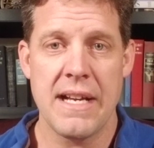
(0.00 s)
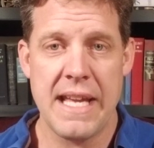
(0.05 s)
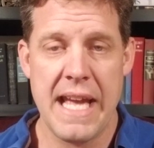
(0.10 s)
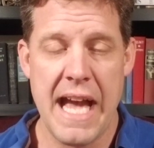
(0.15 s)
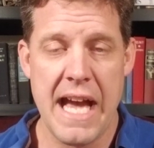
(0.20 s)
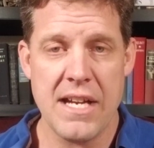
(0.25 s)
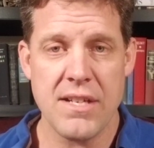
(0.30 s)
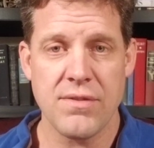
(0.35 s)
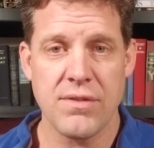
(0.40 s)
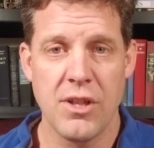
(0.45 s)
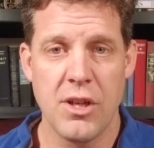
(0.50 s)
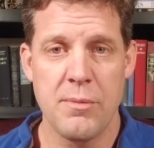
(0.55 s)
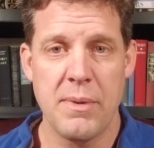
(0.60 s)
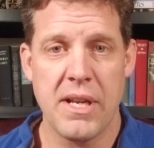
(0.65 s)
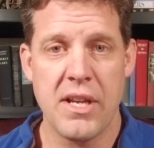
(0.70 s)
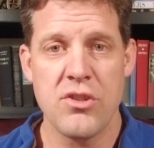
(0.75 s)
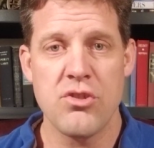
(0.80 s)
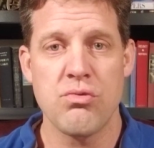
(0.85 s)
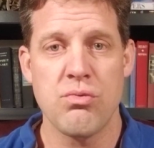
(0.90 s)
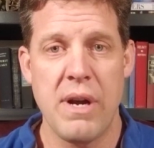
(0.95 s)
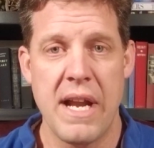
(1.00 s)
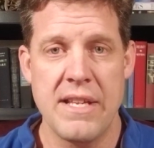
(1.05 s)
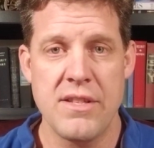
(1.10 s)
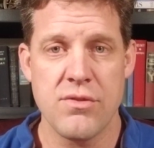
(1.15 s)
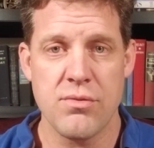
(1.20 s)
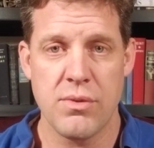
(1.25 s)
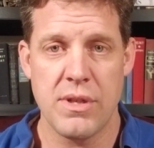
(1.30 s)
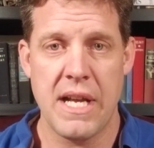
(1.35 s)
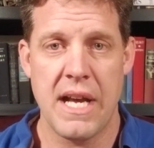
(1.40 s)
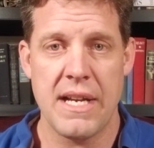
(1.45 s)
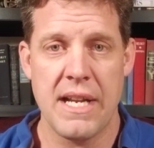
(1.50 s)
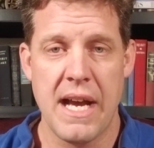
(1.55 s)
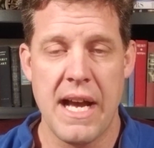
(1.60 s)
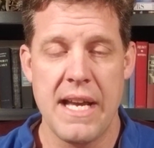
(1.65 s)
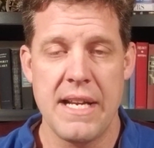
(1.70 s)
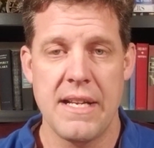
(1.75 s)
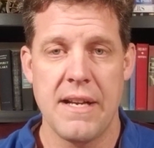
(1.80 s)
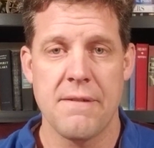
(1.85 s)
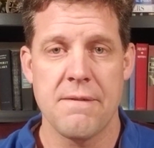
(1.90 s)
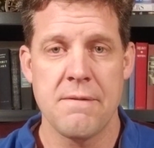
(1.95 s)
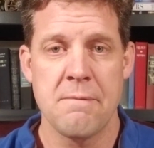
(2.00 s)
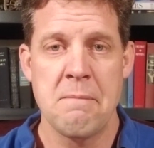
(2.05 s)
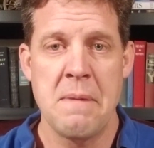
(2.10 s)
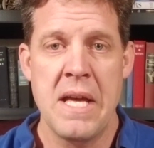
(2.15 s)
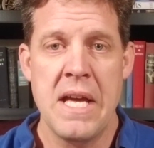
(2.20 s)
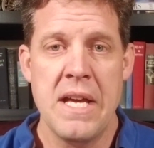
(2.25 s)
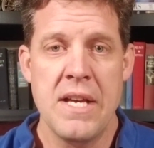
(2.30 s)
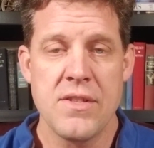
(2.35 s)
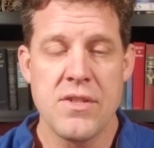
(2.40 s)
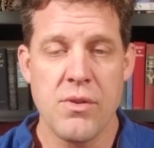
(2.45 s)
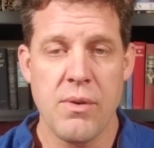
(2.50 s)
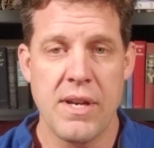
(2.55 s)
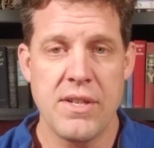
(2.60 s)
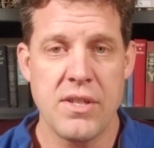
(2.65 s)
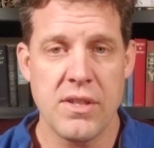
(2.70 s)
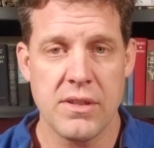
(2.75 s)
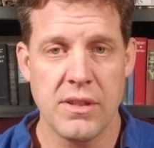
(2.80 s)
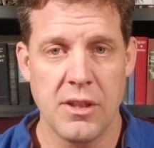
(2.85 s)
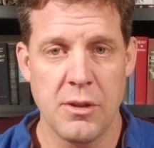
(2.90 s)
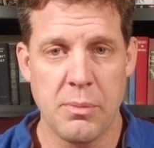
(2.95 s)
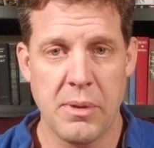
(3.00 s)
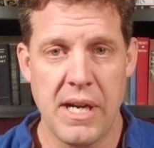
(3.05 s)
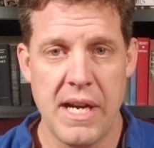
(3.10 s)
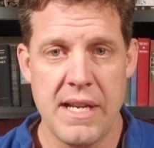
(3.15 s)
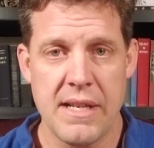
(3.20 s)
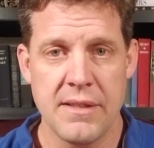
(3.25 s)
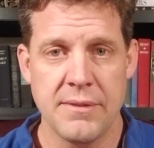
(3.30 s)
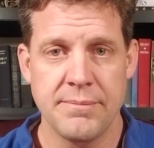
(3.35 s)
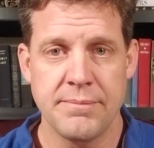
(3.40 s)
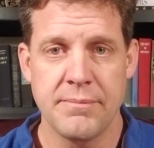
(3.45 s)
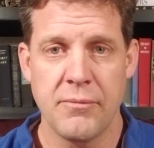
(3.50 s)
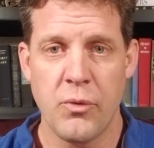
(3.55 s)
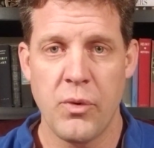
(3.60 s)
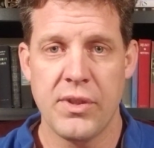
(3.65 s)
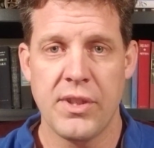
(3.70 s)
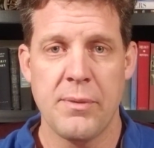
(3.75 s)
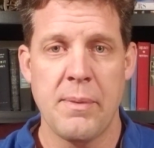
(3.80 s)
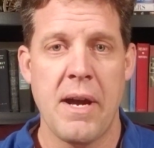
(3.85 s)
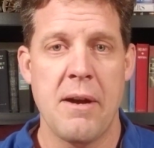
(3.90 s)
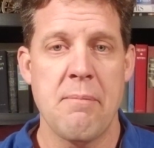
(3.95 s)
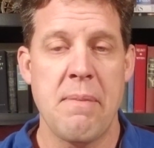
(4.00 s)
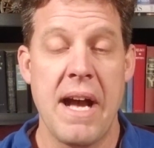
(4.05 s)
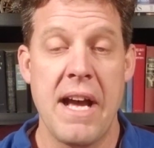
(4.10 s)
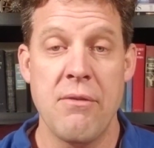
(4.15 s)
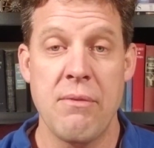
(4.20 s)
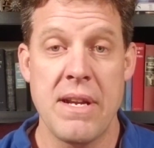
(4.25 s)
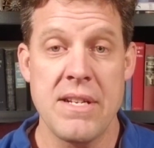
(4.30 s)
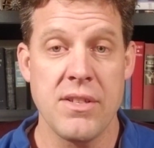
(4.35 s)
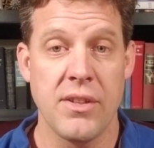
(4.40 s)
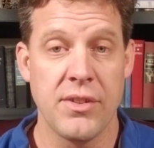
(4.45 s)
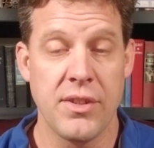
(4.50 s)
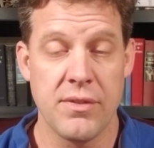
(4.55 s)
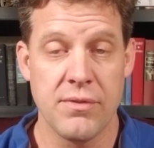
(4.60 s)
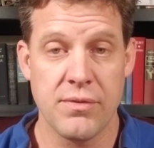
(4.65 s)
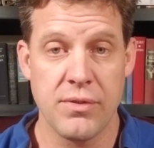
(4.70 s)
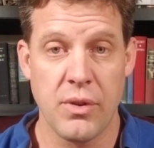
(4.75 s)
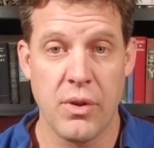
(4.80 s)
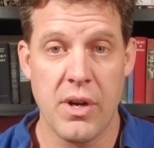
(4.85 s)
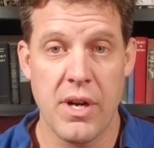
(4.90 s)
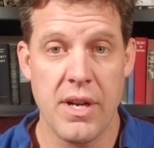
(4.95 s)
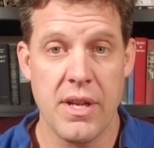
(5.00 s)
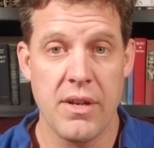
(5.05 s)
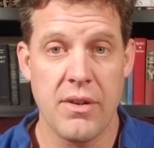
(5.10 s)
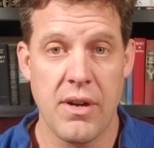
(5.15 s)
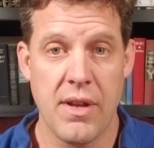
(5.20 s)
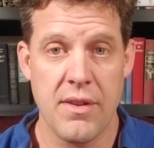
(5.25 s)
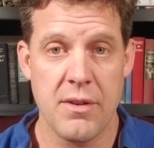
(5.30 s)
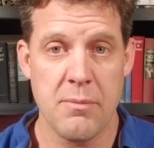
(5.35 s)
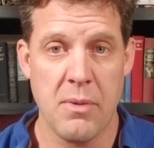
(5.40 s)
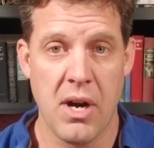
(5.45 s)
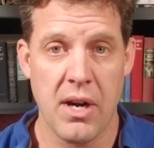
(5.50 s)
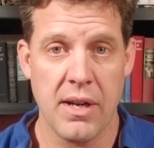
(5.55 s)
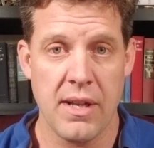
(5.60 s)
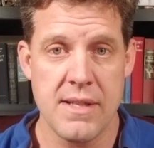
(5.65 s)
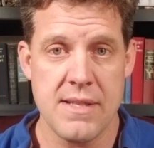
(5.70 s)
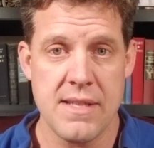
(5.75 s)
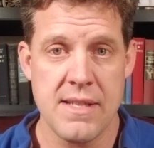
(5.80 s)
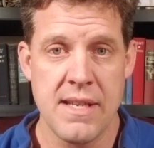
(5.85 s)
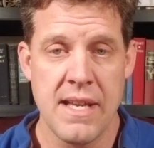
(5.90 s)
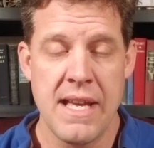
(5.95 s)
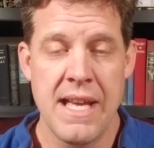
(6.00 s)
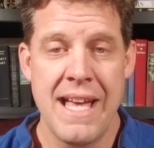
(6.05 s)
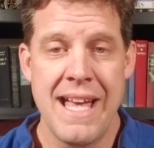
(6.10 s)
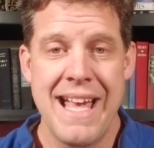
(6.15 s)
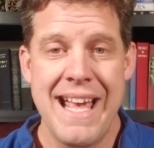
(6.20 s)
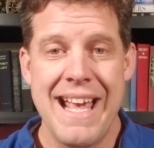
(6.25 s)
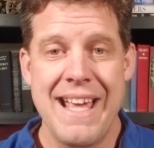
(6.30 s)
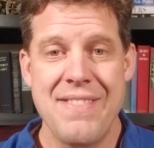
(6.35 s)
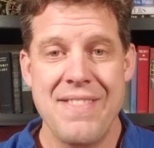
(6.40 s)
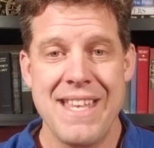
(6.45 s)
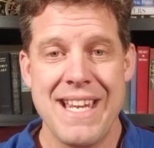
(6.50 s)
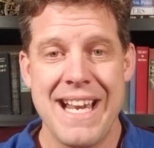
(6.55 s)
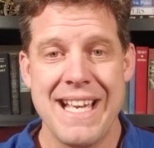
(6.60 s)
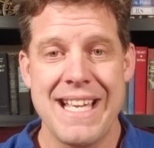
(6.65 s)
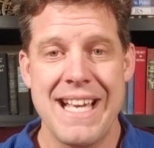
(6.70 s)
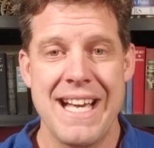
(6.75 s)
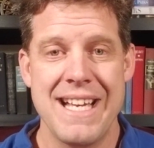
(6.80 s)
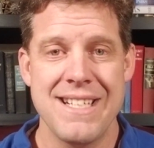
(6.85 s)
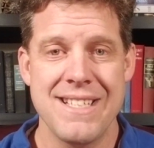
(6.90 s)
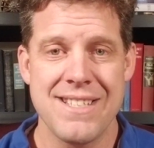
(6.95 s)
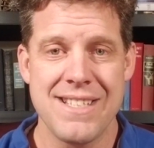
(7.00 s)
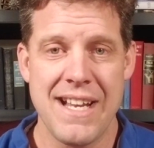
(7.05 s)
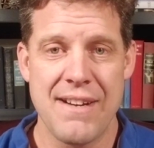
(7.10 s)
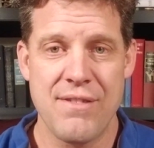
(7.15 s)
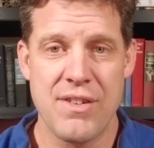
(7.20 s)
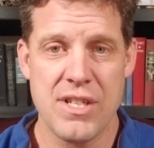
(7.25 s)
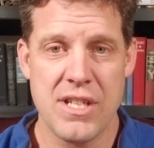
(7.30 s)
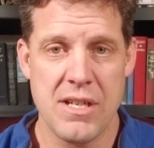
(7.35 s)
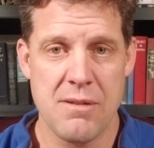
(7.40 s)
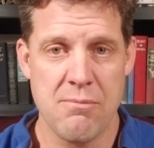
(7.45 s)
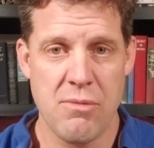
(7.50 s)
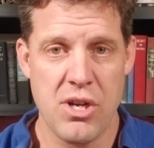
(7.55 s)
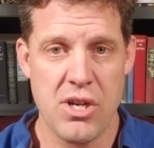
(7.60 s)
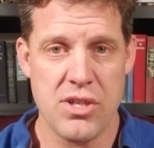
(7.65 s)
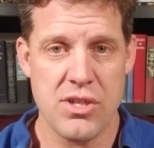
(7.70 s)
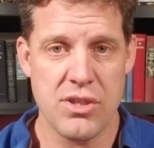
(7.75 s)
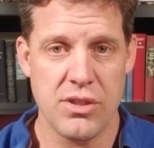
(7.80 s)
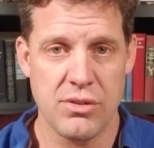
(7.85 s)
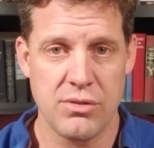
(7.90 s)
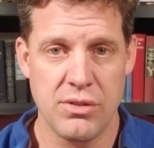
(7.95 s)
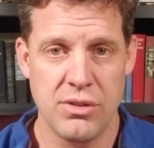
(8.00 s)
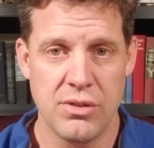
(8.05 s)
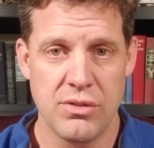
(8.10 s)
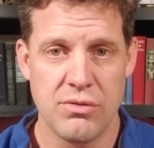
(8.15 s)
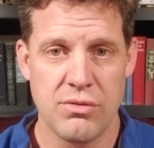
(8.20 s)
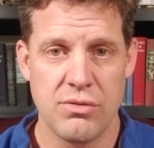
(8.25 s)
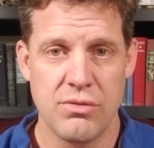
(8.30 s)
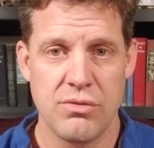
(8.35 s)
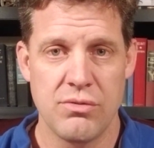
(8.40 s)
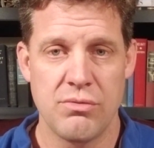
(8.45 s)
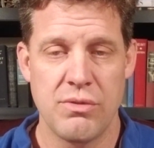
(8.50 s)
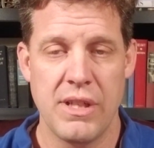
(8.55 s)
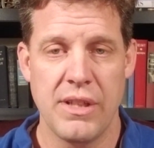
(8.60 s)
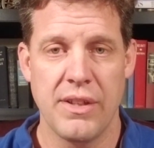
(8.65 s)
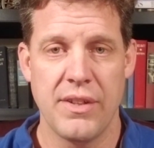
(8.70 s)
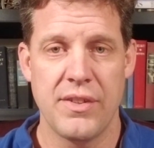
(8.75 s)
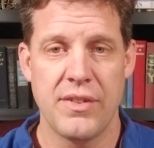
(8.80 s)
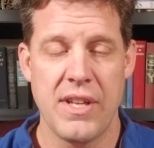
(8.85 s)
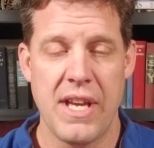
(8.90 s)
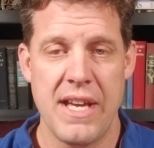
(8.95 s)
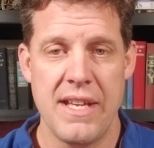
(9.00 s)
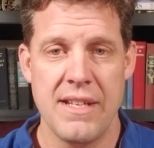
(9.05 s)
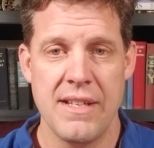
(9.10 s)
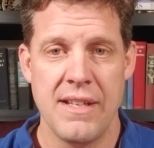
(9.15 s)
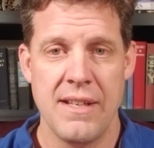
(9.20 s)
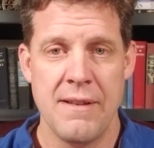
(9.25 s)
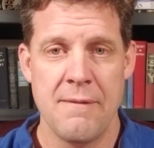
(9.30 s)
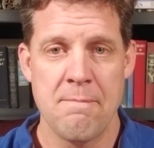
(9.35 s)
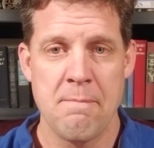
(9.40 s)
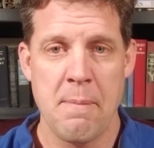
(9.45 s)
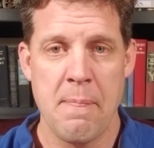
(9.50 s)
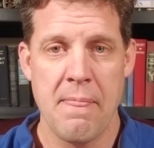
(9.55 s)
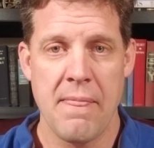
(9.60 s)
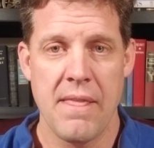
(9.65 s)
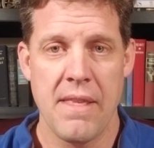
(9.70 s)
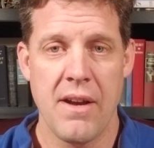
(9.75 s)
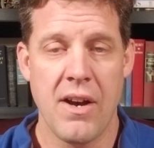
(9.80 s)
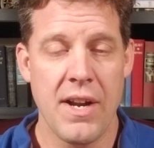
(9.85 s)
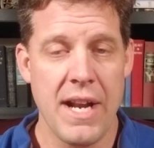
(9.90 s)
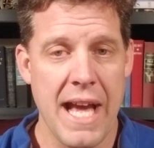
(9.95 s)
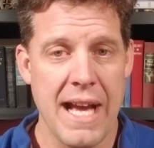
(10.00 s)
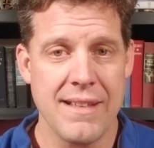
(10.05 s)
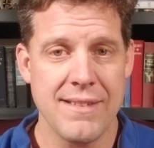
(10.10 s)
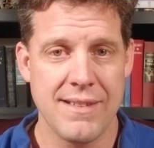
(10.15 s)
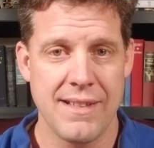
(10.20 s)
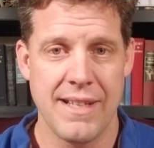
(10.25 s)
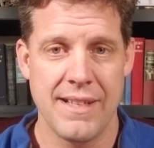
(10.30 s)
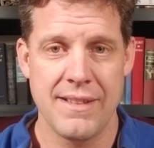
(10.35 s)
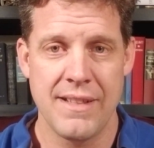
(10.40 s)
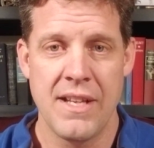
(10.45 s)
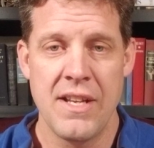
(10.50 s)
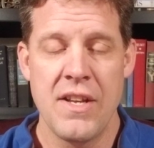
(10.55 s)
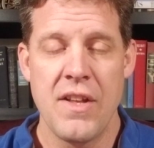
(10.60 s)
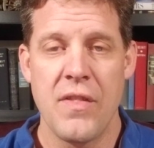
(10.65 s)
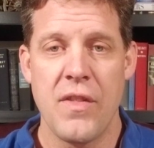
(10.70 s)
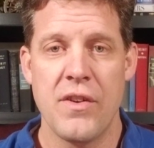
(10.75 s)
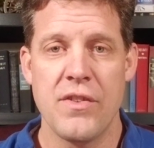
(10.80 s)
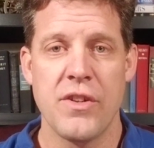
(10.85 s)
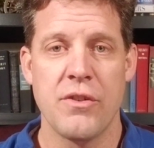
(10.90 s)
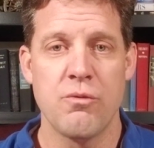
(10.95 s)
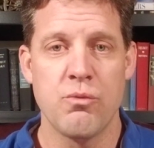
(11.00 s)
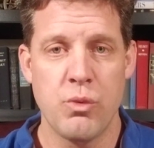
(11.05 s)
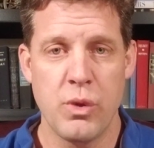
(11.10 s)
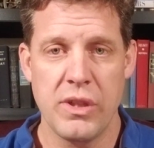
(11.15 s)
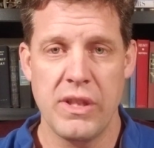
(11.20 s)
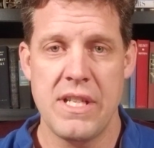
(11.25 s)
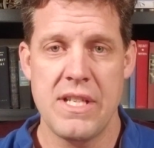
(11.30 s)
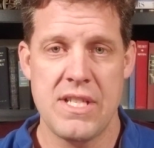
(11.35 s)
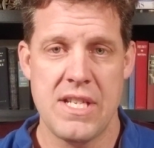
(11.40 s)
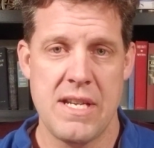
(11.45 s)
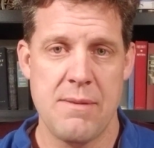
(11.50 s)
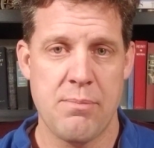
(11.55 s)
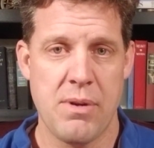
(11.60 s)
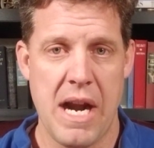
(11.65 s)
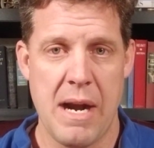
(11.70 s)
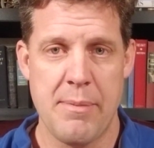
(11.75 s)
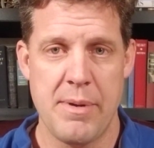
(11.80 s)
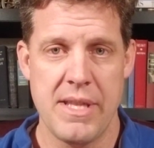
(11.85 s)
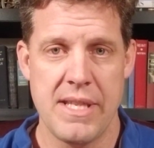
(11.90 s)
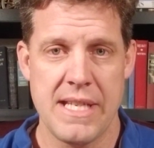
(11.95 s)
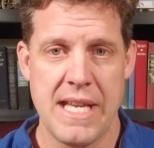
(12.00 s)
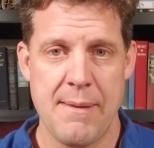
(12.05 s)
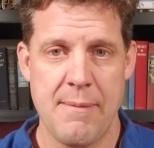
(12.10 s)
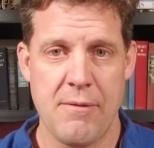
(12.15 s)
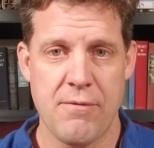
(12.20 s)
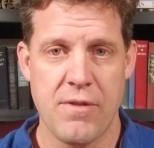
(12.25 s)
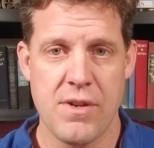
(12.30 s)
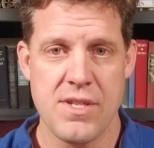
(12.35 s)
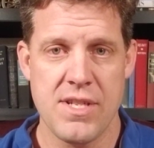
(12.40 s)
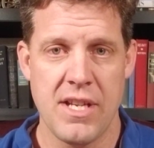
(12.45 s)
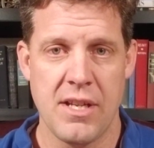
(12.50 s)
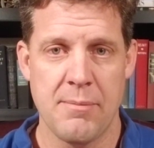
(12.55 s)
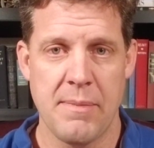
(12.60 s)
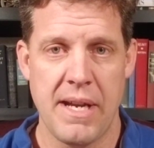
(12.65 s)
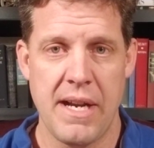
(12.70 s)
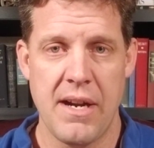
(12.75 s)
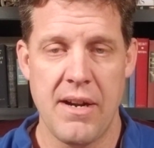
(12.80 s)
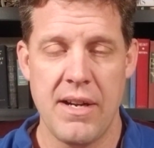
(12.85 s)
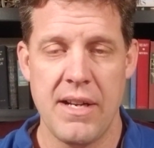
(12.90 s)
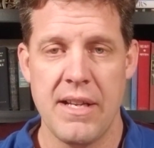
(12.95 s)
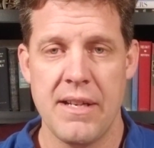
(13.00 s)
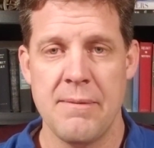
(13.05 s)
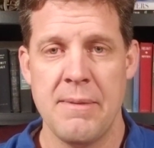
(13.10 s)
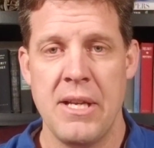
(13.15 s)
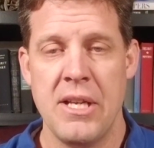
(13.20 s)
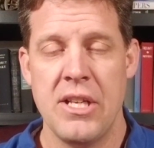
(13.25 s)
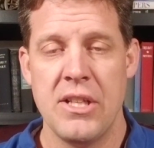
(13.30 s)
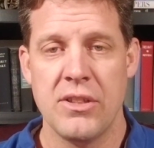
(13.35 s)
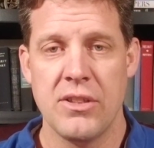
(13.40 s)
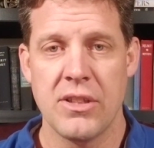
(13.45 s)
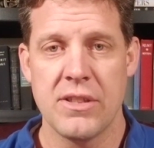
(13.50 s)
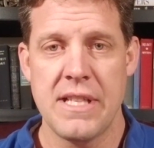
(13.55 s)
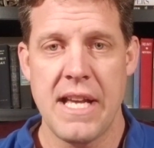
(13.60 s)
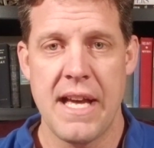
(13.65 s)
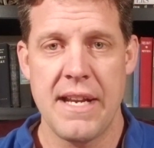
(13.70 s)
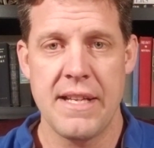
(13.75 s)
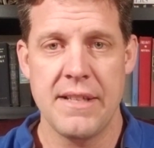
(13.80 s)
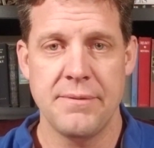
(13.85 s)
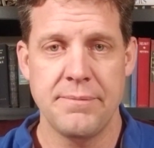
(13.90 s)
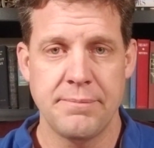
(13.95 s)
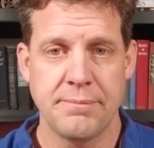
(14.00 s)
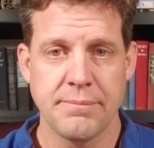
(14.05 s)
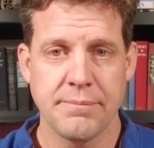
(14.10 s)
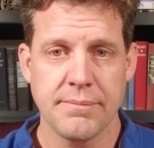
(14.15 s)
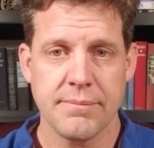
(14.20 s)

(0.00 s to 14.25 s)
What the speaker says: cash flow because rents were not high enough. So I took a little break, was thinking about buying rentals in Florida or other markets, and then I kind of discovered commercial real estate on accident. There's a really cheap property that came up for sale in my area, looked at it,